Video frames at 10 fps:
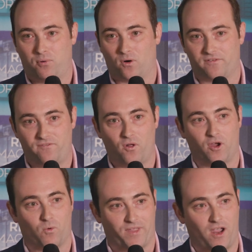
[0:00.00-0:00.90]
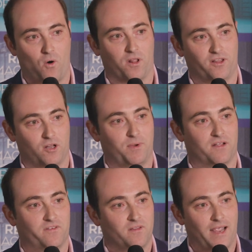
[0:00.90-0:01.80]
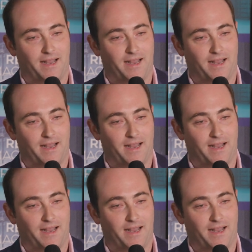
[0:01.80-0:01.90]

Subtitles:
portfolio where they own a little bit of